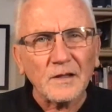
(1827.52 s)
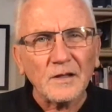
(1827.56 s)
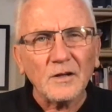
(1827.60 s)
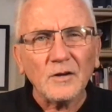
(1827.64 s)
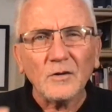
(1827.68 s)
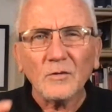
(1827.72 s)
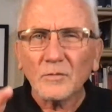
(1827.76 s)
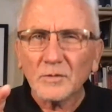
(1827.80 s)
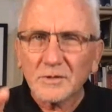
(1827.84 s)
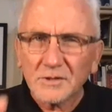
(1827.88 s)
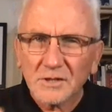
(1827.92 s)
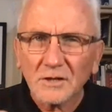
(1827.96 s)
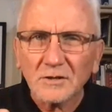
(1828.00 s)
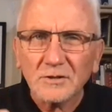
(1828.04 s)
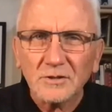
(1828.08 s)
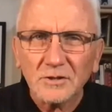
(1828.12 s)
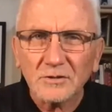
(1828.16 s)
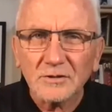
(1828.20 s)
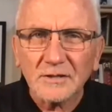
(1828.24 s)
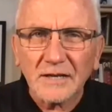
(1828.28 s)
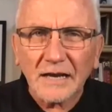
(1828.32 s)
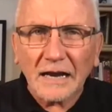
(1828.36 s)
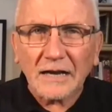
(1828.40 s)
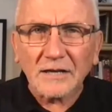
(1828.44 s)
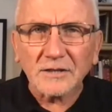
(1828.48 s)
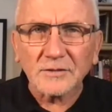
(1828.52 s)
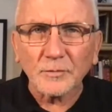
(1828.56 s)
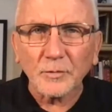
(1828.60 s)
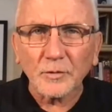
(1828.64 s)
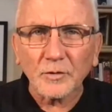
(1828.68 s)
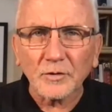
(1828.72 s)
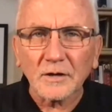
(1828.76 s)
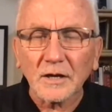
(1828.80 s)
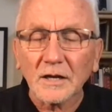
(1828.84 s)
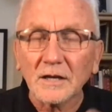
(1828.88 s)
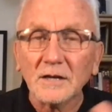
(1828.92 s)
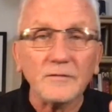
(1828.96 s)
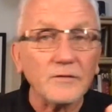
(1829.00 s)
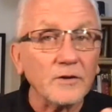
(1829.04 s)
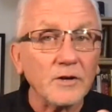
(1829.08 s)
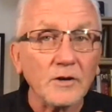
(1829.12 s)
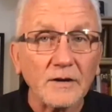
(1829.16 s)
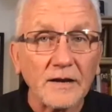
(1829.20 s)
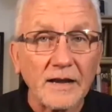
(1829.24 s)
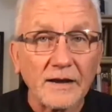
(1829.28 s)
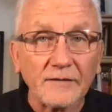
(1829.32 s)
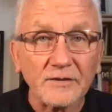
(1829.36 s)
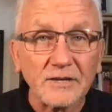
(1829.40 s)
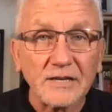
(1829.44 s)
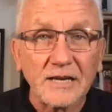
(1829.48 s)
What's on your dashboard? And if you don't
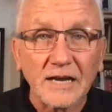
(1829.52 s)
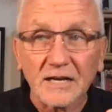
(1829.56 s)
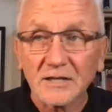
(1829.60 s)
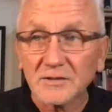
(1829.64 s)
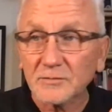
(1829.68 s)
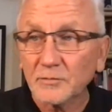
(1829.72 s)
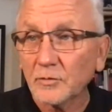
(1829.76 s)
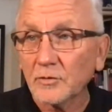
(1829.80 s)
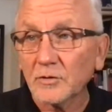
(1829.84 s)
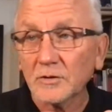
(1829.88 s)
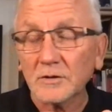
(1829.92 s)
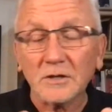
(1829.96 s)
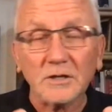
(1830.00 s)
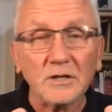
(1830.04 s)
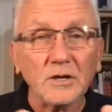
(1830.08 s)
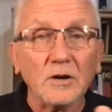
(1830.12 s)
have a dashboard,